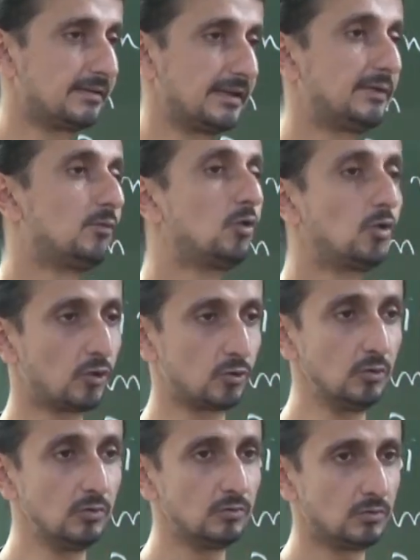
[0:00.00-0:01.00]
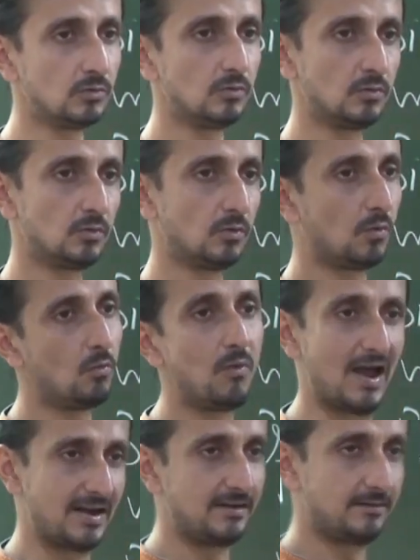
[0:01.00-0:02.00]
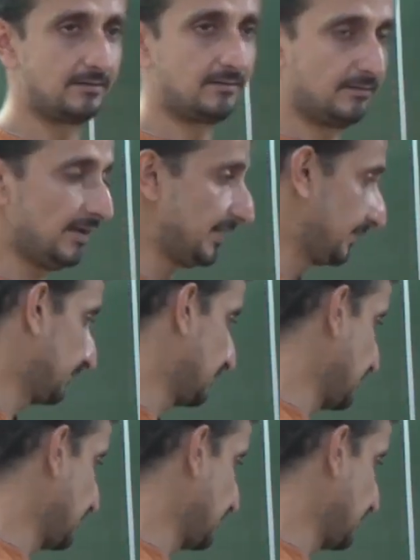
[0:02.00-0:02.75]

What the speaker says: it would go to 1, right.